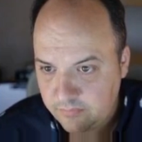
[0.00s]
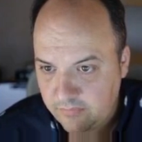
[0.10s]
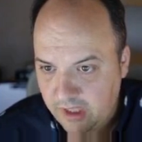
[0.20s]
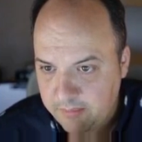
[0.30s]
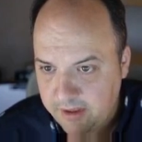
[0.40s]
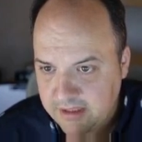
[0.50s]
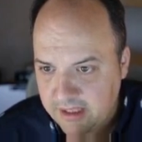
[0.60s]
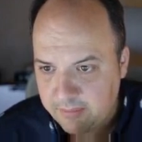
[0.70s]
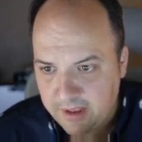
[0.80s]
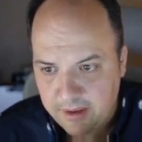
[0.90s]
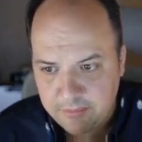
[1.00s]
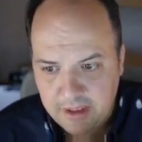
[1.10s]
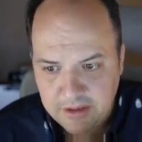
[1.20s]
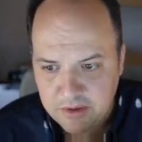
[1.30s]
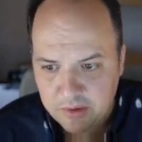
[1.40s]
It may take a minute, but
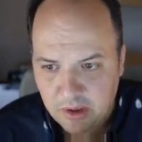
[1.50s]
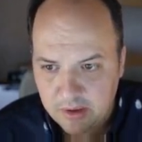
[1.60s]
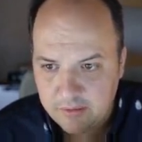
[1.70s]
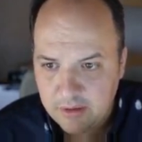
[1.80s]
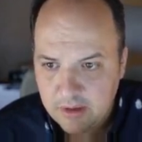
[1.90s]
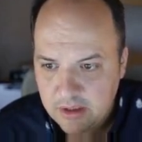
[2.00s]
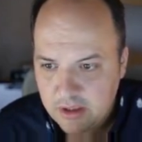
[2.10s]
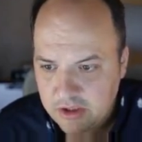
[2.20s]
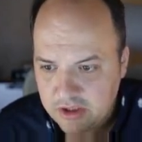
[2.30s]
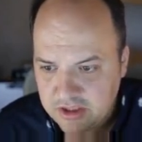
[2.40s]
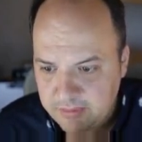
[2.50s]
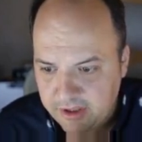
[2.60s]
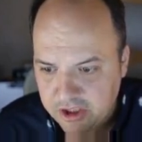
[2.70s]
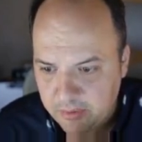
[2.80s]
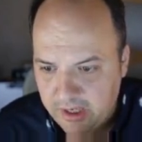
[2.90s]
not too long, just to make
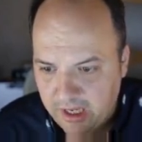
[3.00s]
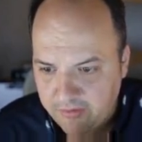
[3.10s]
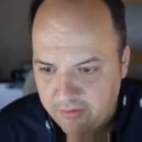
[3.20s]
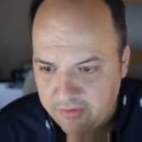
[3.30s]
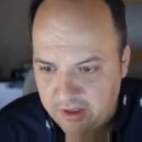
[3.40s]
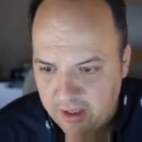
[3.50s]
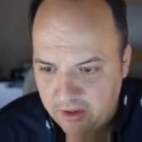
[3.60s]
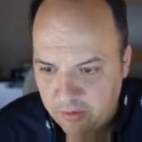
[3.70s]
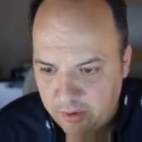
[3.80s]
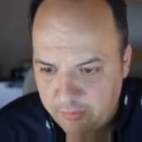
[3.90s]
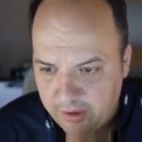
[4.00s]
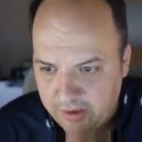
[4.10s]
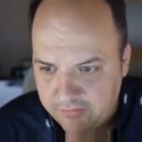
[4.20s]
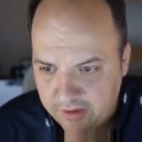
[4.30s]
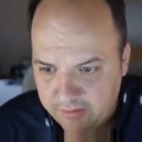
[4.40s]
sure we have everything the way we
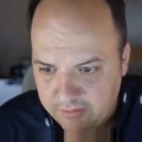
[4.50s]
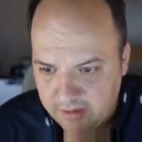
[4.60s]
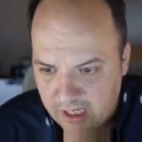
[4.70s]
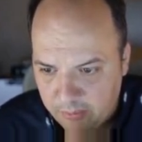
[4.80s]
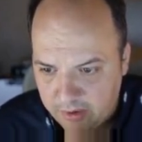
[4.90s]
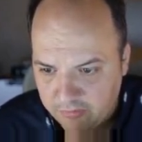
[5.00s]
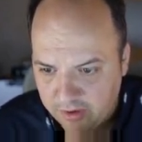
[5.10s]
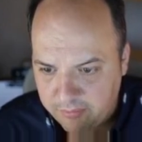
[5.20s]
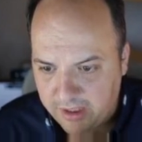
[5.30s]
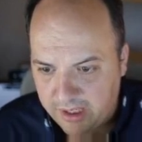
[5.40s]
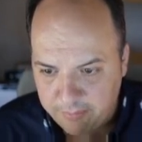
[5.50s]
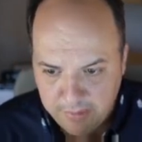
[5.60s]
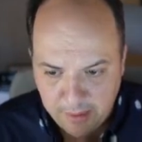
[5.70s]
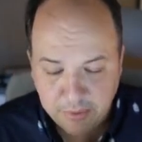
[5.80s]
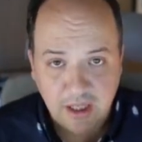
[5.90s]
left it. Now I've run my
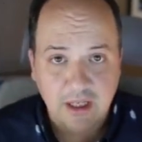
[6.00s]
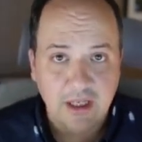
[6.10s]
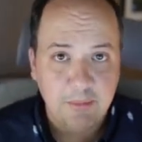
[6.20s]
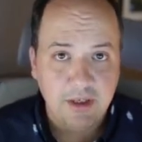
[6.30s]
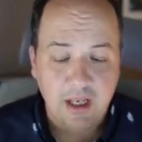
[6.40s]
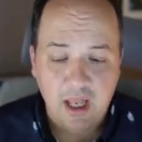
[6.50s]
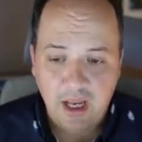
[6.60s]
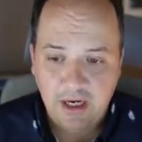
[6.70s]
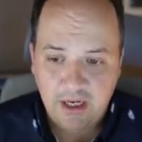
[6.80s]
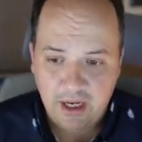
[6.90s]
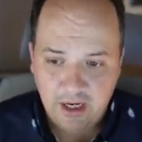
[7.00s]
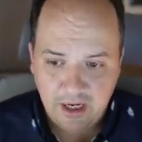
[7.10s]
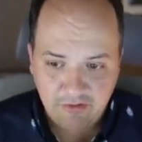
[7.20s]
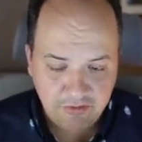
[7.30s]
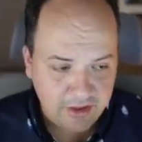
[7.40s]
Matplotlib in line, and
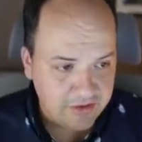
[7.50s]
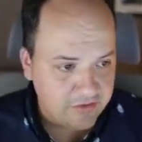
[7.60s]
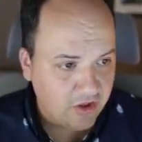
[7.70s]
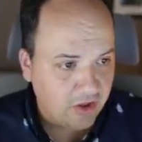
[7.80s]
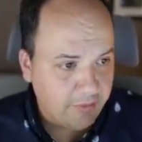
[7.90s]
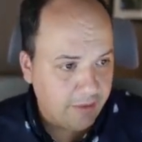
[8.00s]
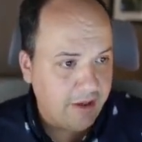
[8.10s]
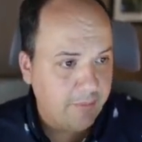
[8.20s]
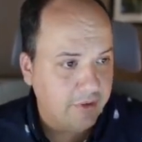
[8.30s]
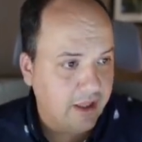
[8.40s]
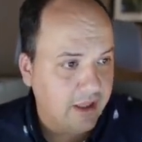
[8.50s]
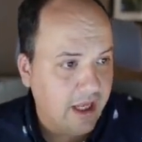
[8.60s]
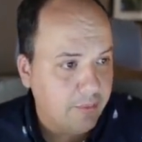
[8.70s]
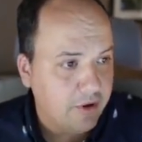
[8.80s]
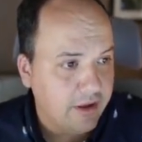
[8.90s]
I've installed my Matplot
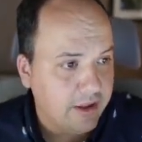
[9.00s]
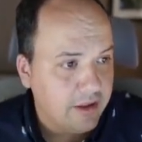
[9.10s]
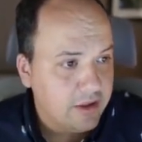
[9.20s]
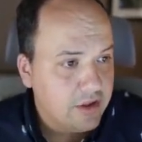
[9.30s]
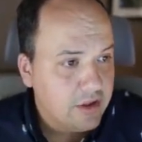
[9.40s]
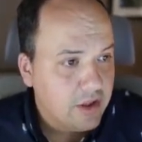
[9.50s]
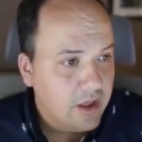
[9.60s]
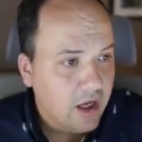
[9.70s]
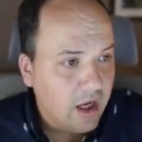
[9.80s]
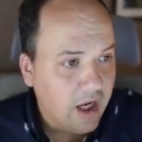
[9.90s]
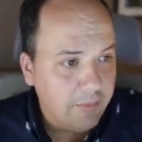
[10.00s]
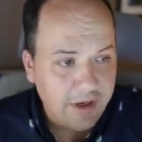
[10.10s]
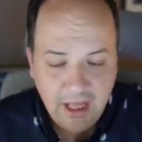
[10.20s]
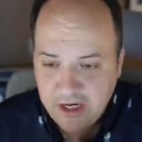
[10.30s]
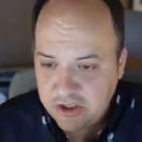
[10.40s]
library.
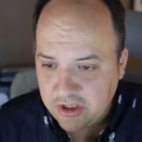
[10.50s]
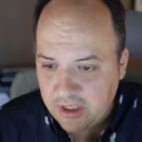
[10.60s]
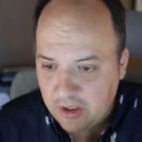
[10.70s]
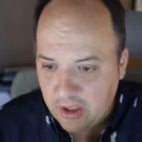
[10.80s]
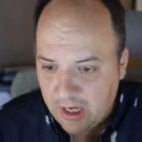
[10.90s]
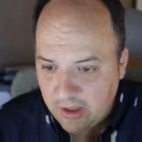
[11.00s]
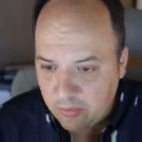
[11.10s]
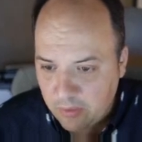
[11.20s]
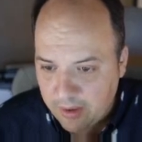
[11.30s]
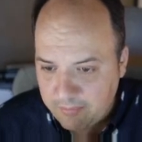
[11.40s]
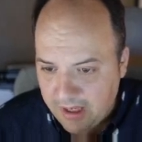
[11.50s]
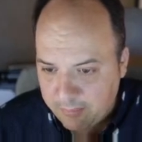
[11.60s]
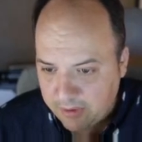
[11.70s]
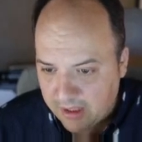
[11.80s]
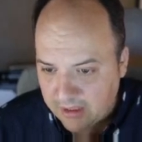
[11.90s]
And actually, I don't want
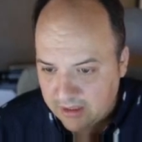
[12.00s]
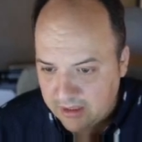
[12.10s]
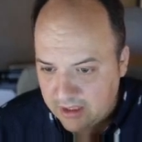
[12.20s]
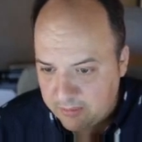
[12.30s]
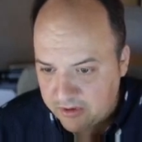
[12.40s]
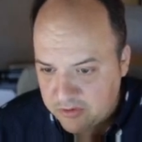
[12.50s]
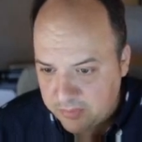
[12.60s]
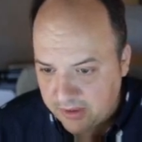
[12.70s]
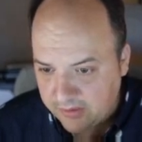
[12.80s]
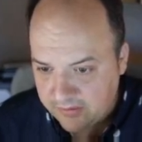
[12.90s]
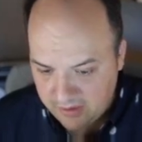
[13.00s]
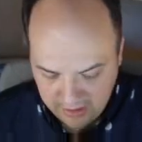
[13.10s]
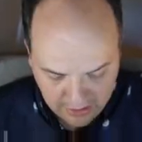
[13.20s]
Matplotlib as PLT.